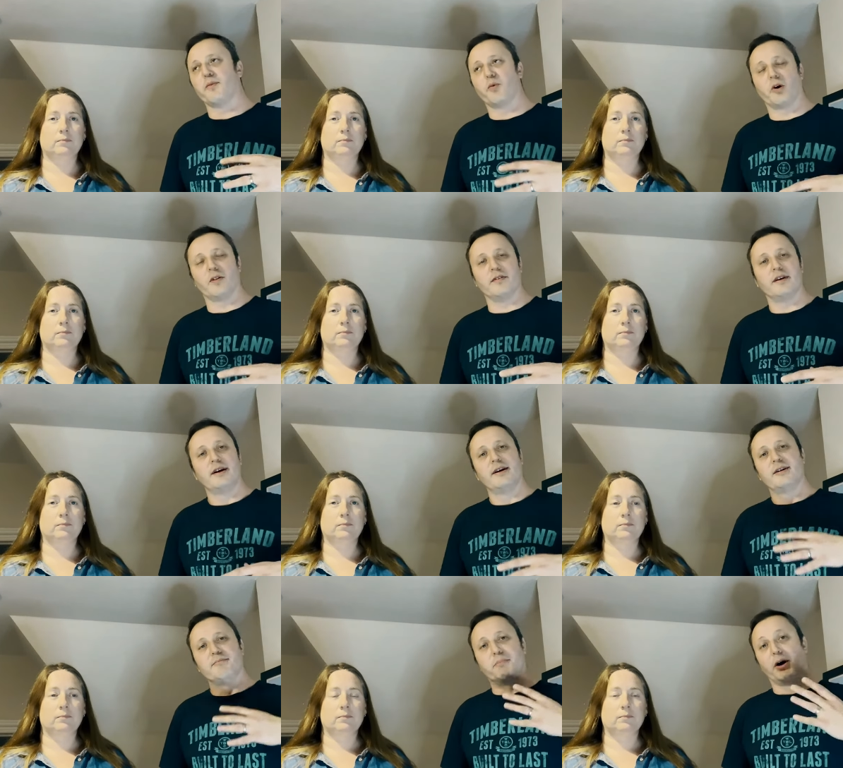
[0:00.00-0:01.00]
Speaker 1: want
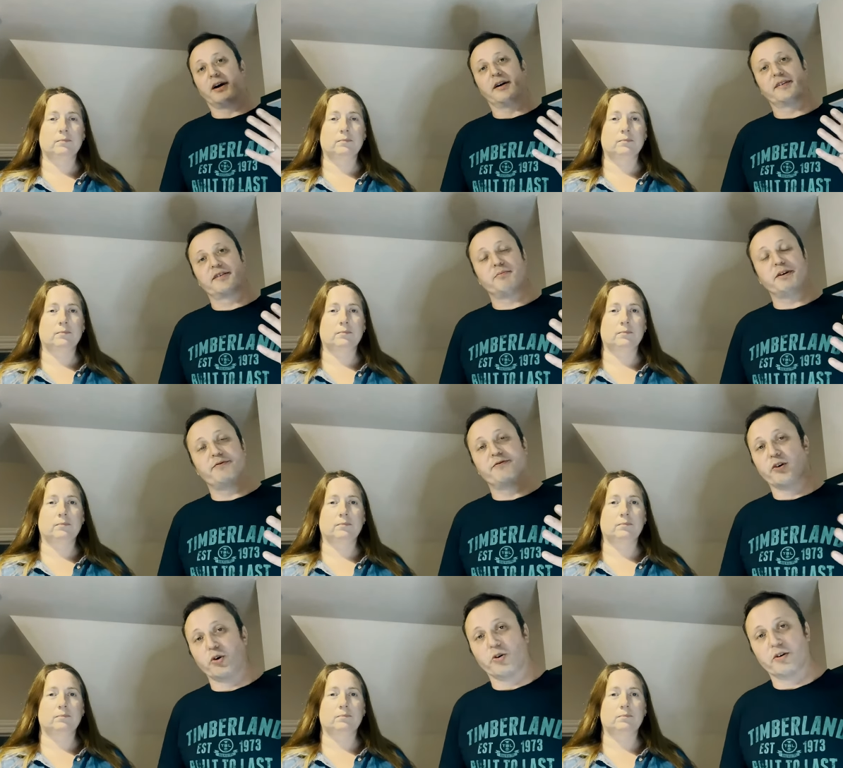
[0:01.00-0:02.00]
buyers to be
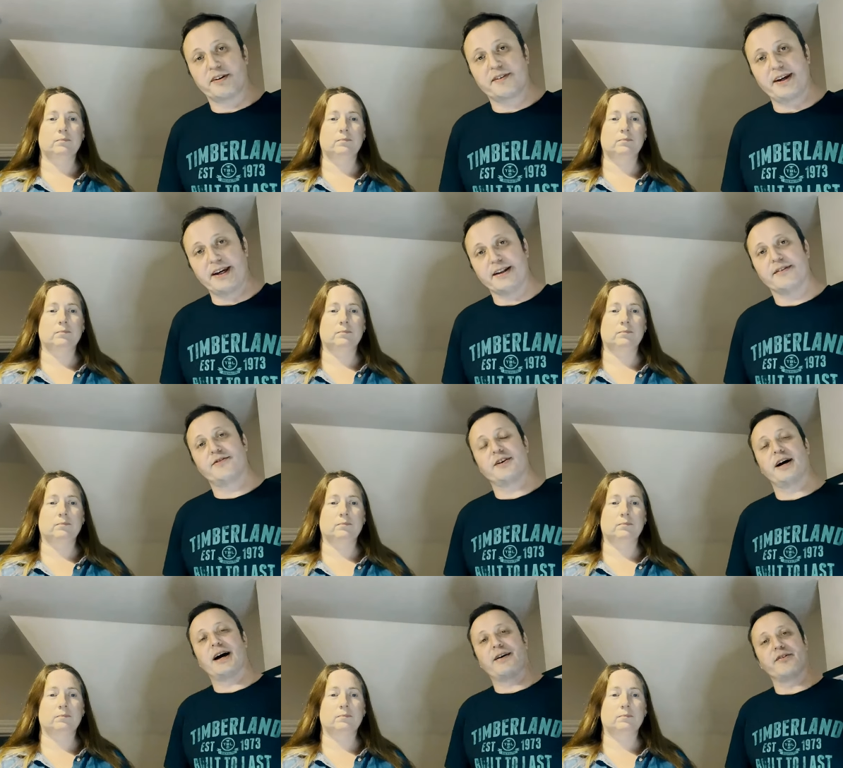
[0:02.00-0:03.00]
forced
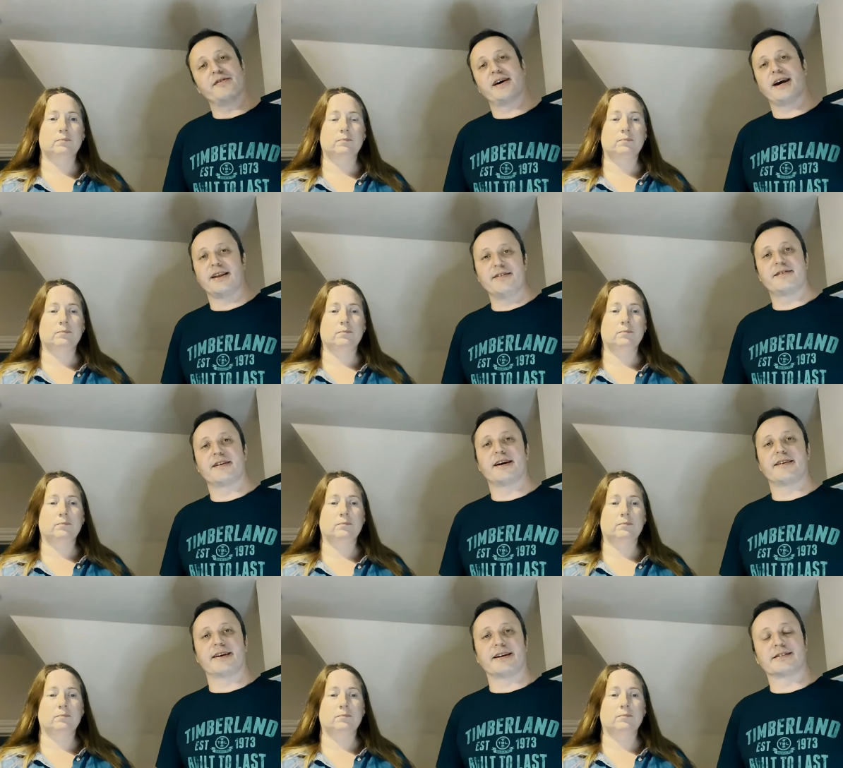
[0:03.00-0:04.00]
into having to enter
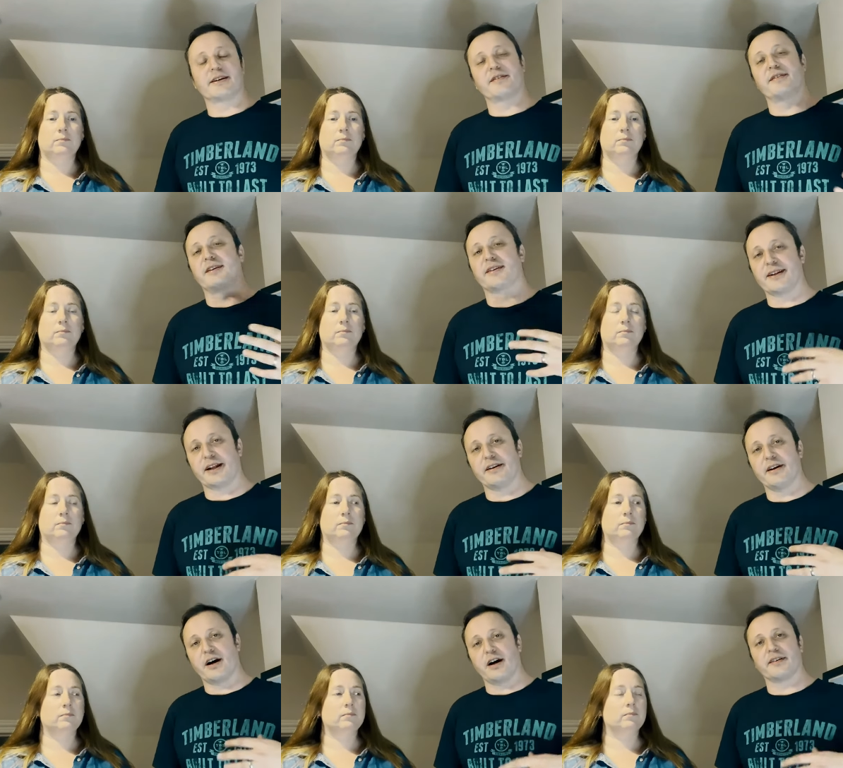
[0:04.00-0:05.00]
their details to
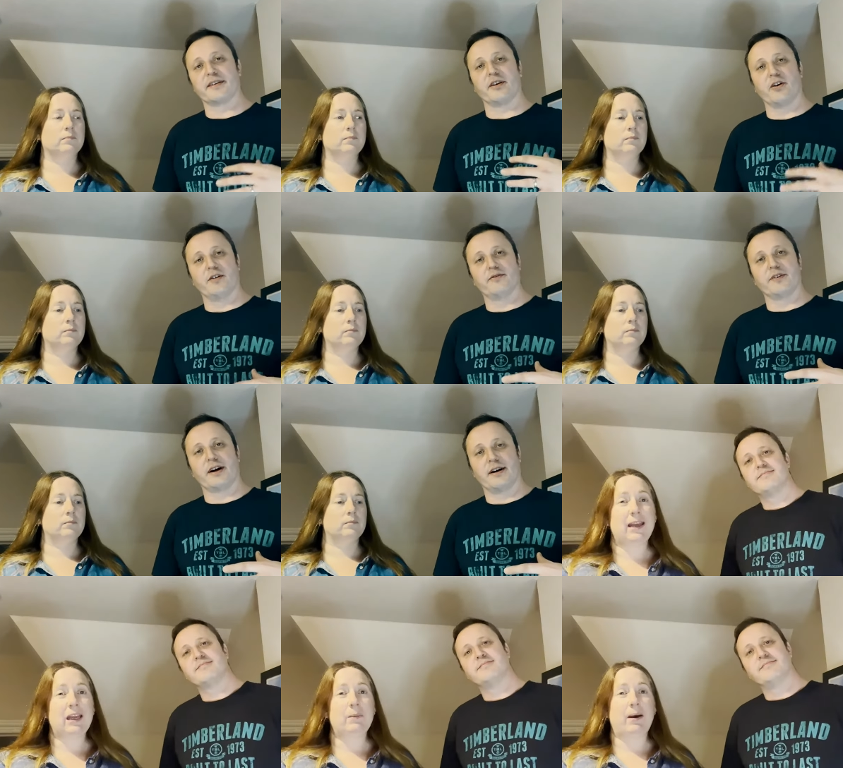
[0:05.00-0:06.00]
send us an offer.
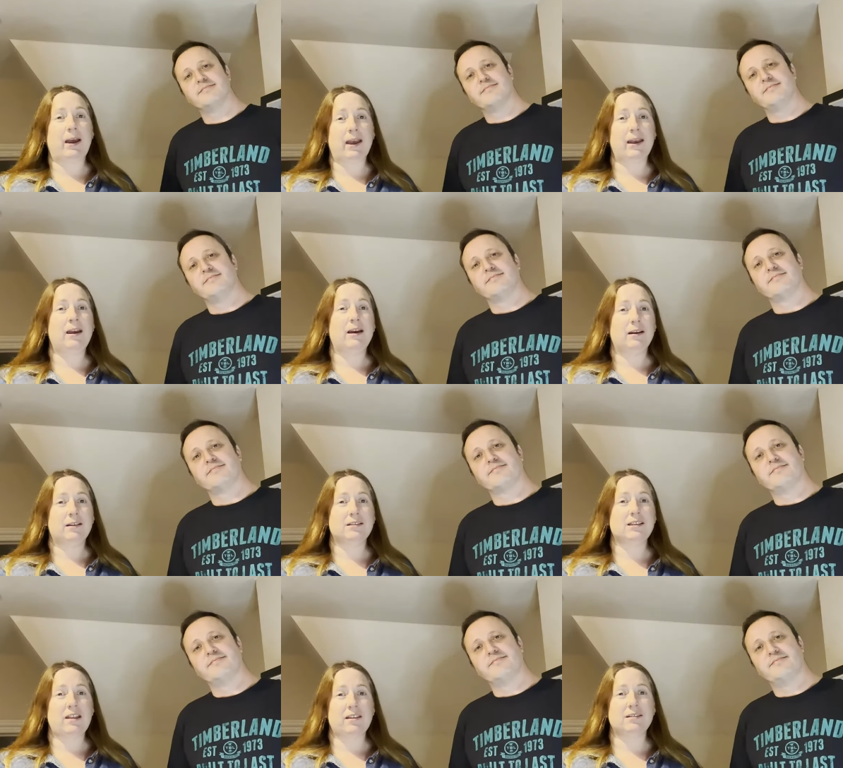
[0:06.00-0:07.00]
Speaker 2: eBay has
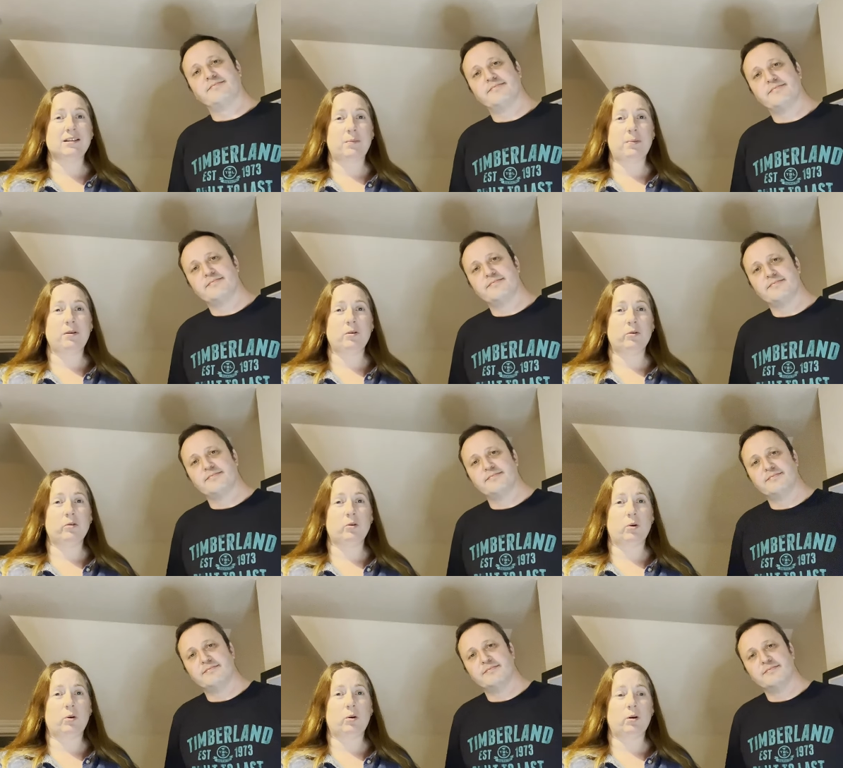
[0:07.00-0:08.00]
set this up in your
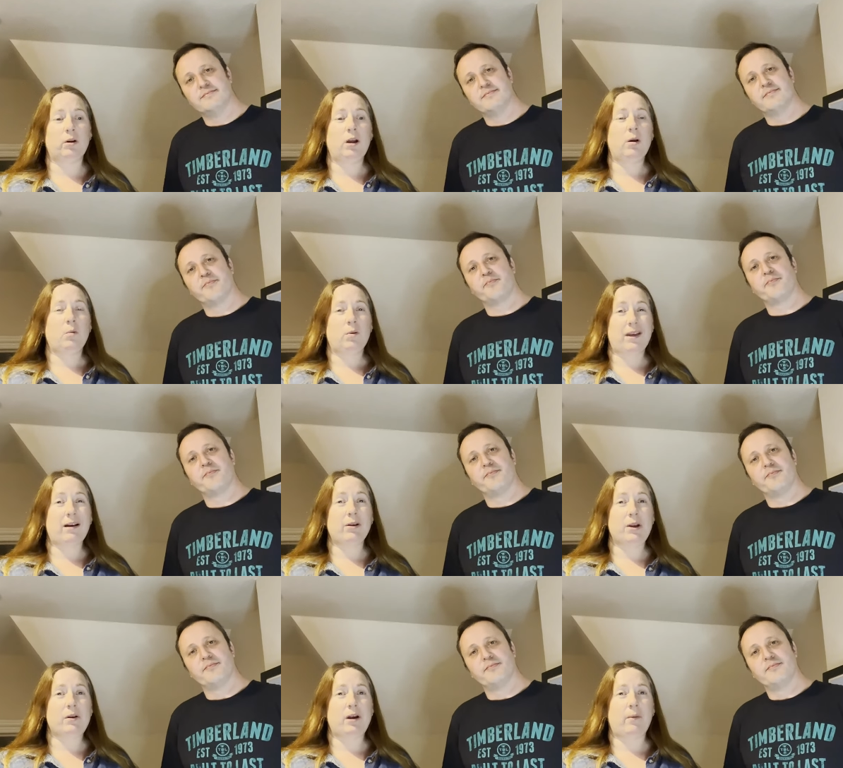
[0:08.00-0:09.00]
store
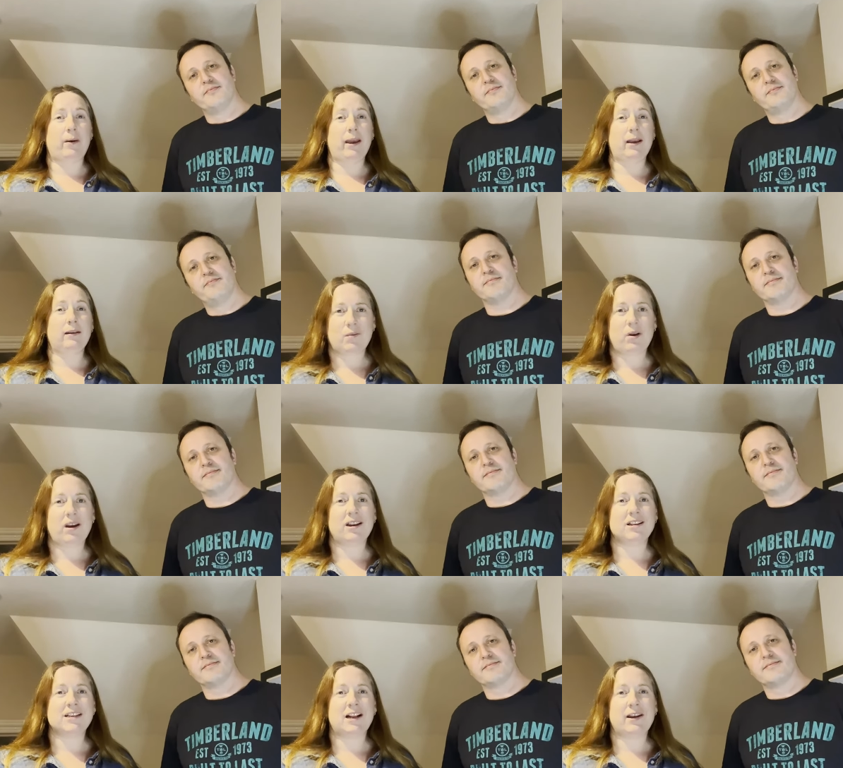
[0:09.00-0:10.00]
without you knowing, and we're
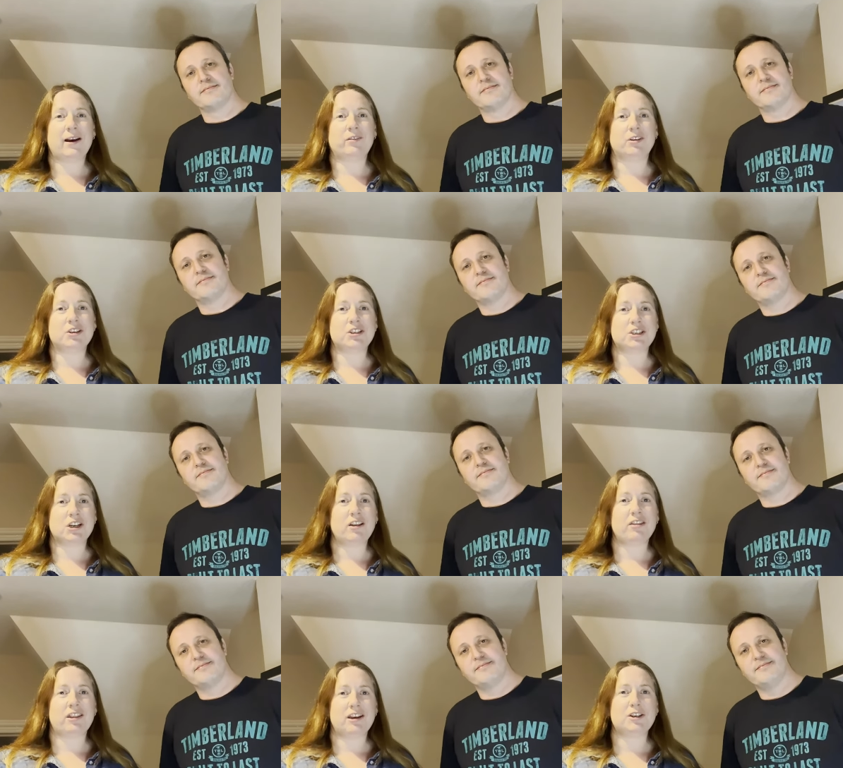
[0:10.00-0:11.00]
going to tell you how to
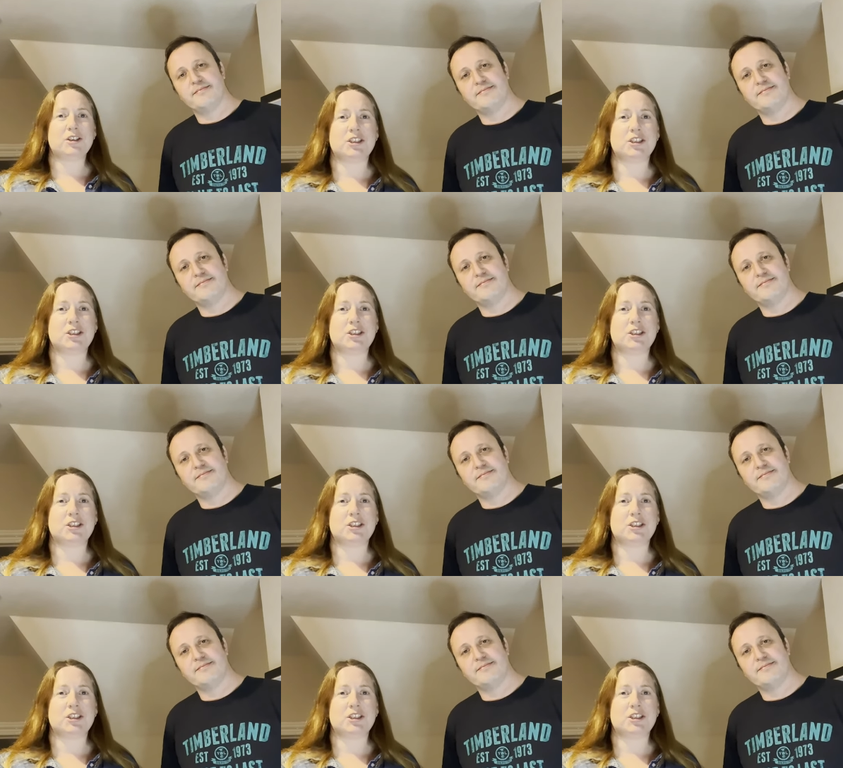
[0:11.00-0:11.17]
shut this